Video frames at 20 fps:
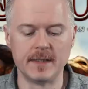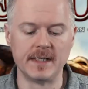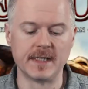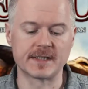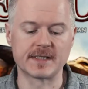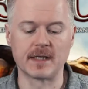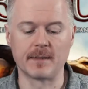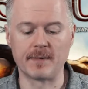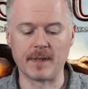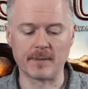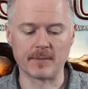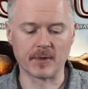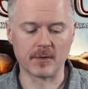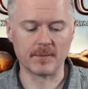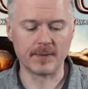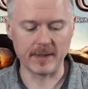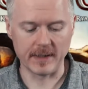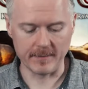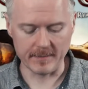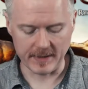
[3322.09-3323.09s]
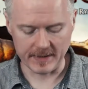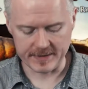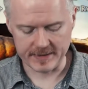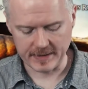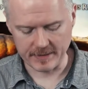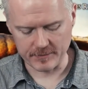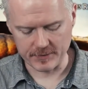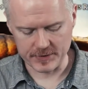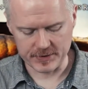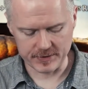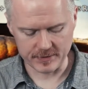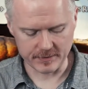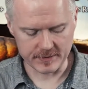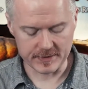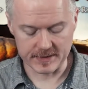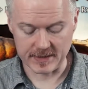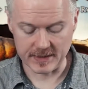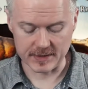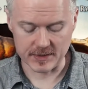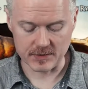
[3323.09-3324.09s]
Next up, I'm going to play my Tower Shield.
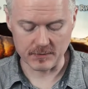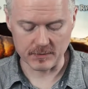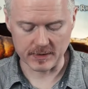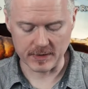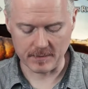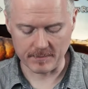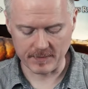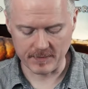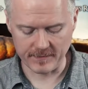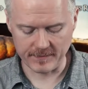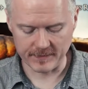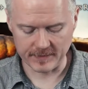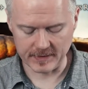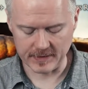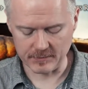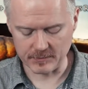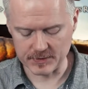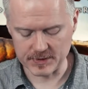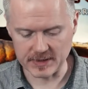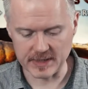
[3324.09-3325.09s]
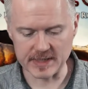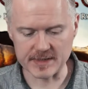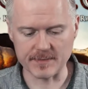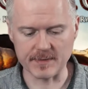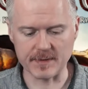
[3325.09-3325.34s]
This actually worked out perfectly, which allows